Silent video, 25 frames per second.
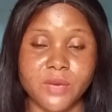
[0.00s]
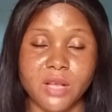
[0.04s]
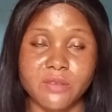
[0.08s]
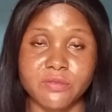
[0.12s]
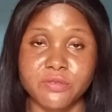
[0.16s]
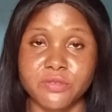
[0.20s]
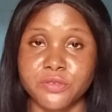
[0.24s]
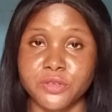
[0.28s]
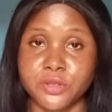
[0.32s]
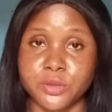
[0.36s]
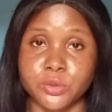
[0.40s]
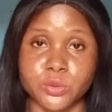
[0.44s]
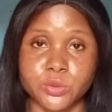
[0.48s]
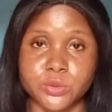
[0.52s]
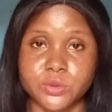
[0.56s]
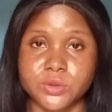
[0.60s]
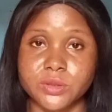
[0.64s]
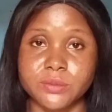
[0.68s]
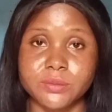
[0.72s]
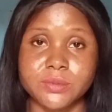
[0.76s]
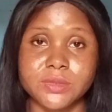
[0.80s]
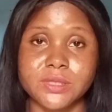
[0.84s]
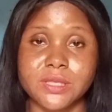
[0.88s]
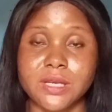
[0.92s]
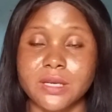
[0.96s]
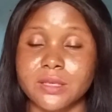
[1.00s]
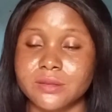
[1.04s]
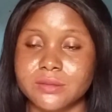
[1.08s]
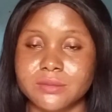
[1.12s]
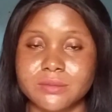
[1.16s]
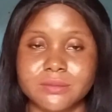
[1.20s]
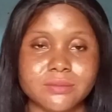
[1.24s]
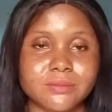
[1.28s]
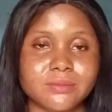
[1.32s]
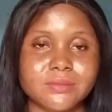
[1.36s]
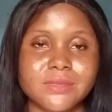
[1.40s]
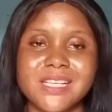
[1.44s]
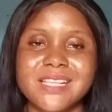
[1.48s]
view, something like
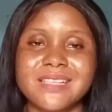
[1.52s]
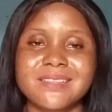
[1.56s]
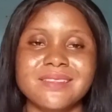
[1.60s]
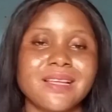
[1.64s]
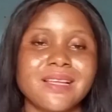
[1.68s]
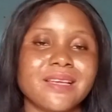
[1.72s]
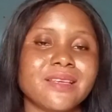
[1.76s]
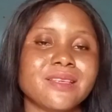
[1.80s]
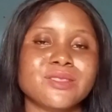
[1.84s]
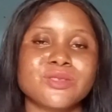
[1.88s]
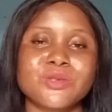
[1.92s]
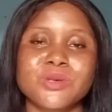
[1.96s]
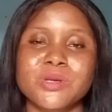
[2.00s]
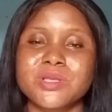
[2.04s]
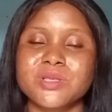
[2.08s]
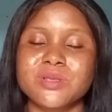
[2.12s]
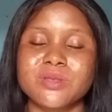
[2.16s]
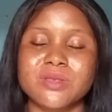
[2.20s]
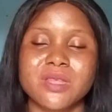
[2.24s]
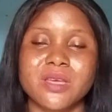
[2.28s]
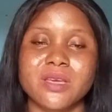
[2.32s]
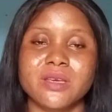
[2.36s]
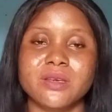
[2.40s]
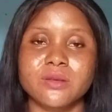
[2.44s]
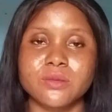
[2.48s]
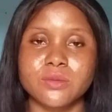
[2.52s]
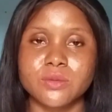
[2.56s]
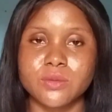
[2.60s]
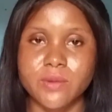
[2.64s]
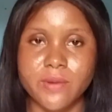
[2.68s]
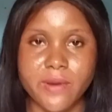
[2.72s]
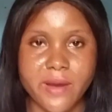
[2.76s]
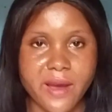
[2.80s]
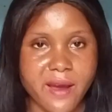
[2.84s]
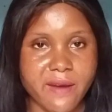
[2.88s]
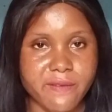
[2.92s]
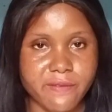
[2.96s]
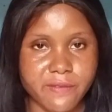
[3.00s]
it's going to tell you
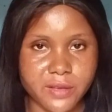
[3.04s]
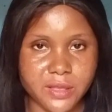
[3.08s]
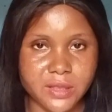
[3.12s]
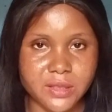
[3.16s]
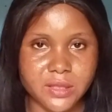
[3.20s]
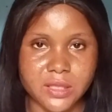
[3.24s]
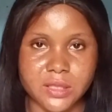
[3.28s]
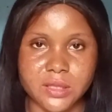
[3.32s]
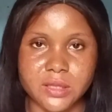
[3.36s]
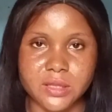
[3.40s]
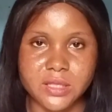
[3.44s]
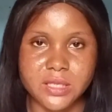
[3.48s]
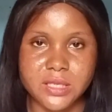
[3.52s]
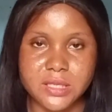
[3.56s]
everything.